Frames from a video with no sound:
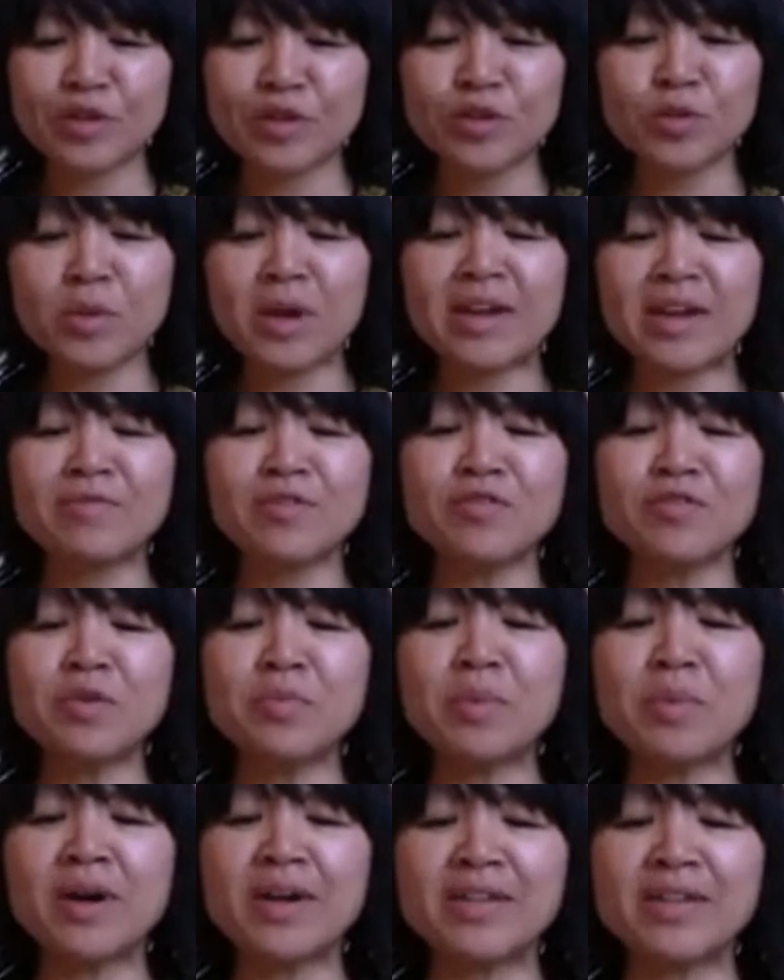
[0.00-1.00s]
you might have to
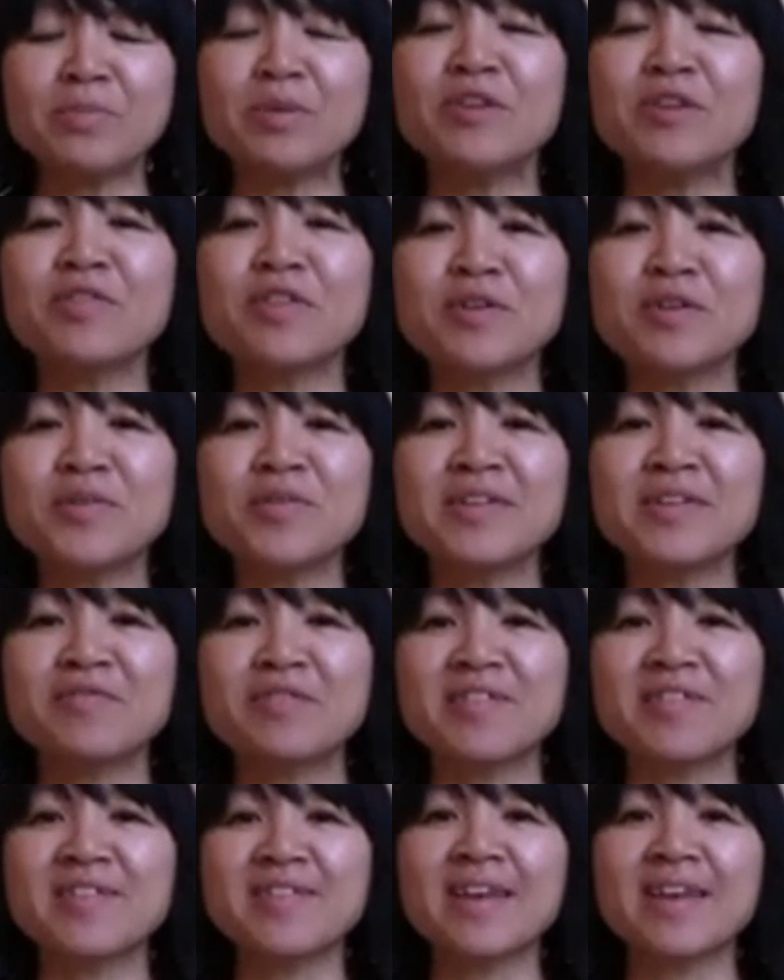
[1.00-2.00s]
remind me of those
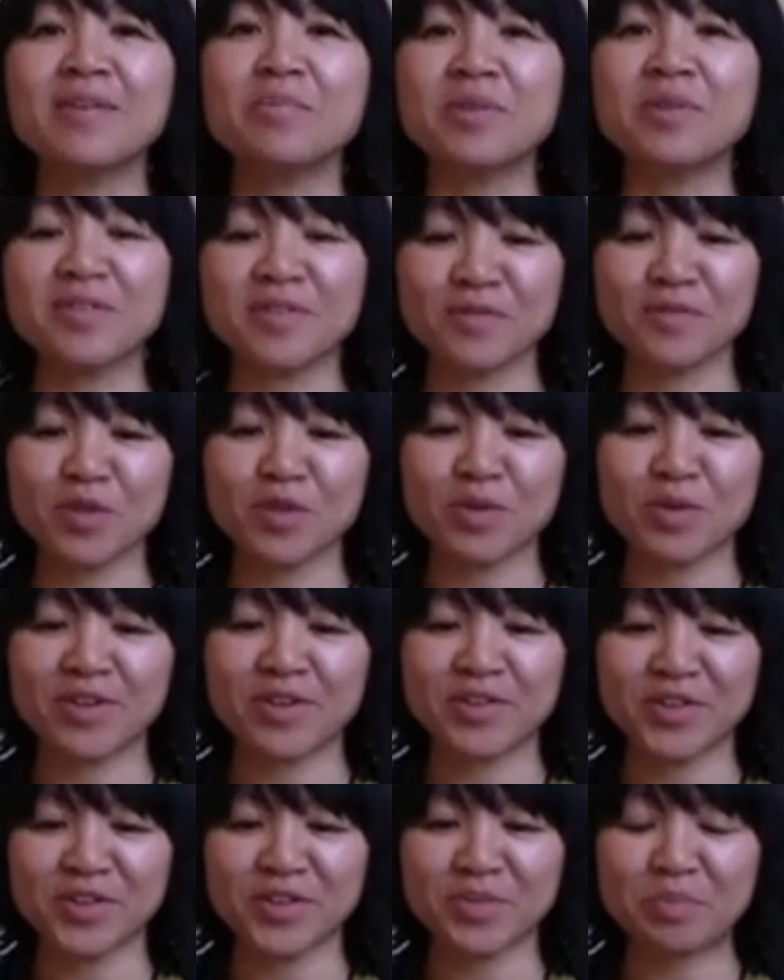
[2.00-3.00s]
different segments of the
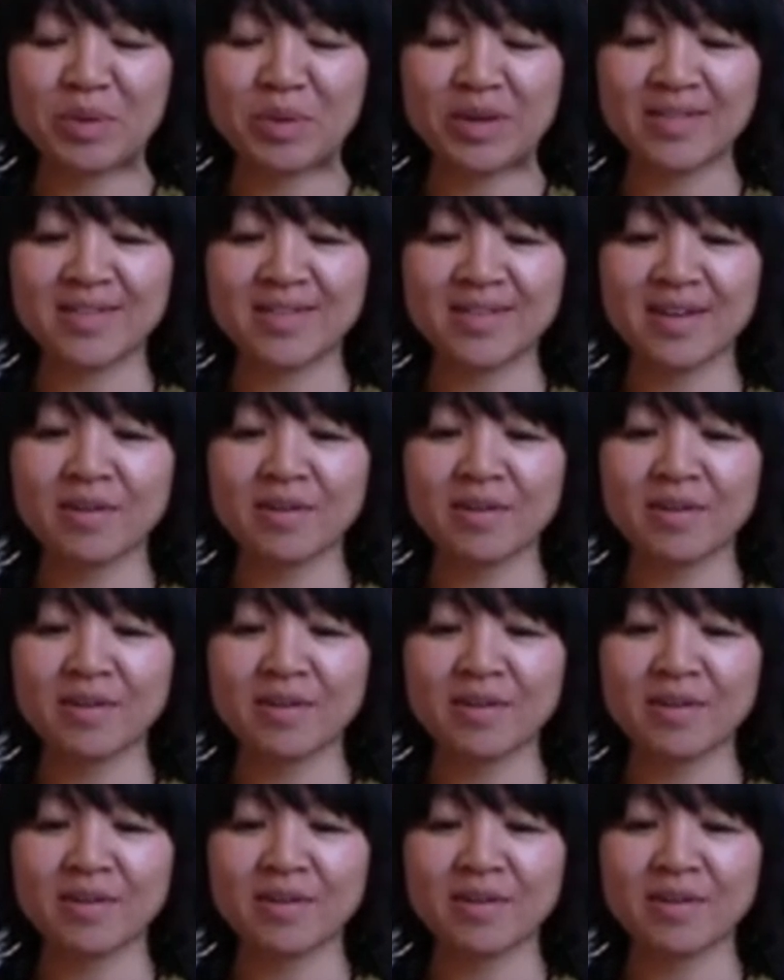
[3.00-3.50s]
question, but